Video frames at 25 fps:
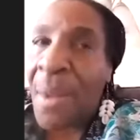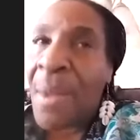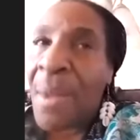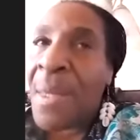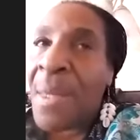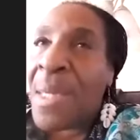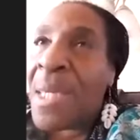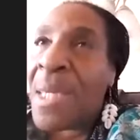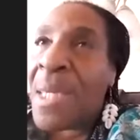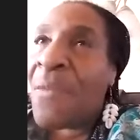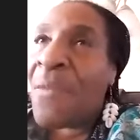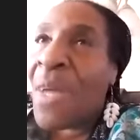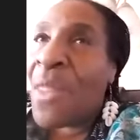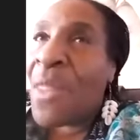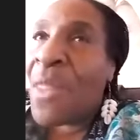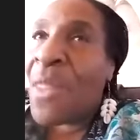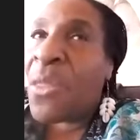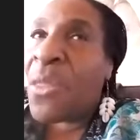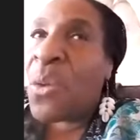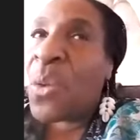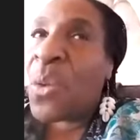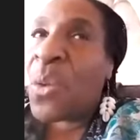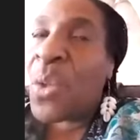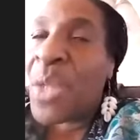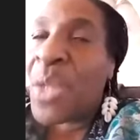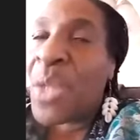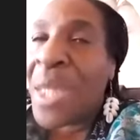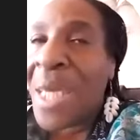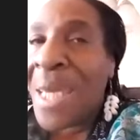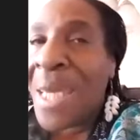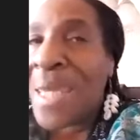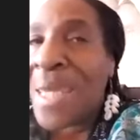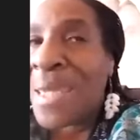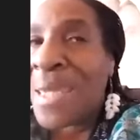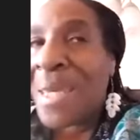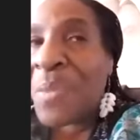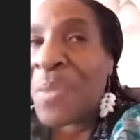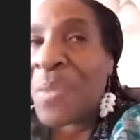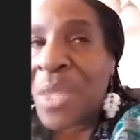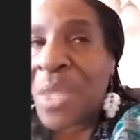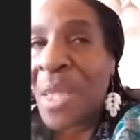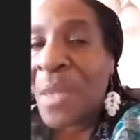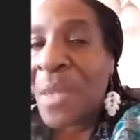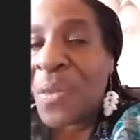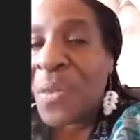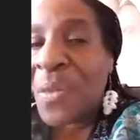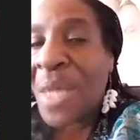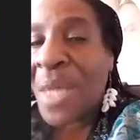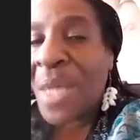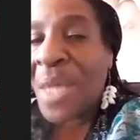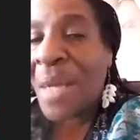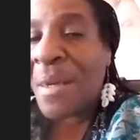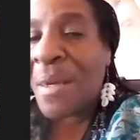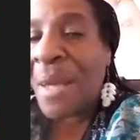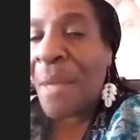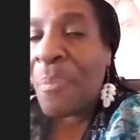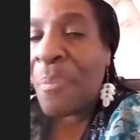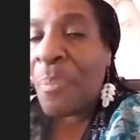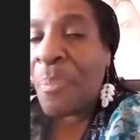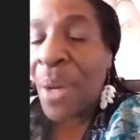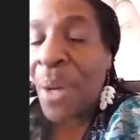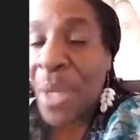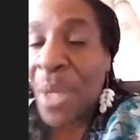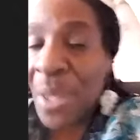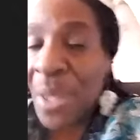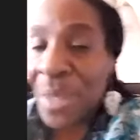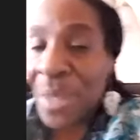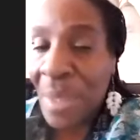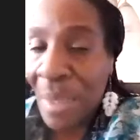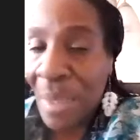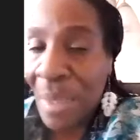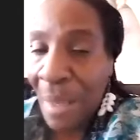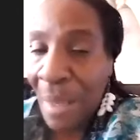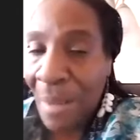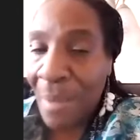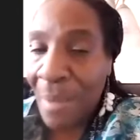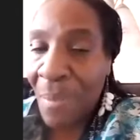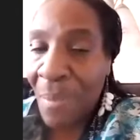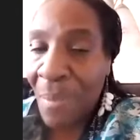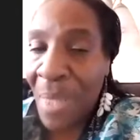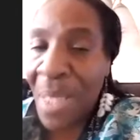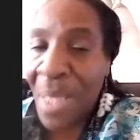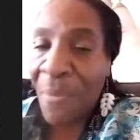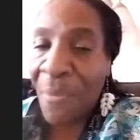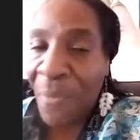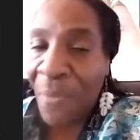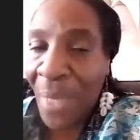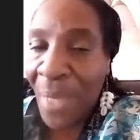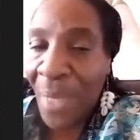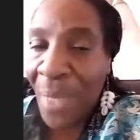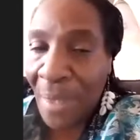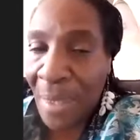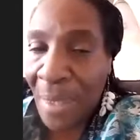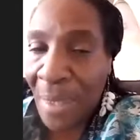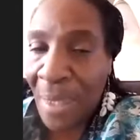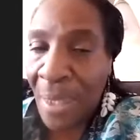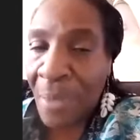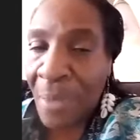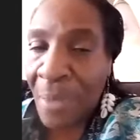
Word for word: even though they themselves had not personally been affected.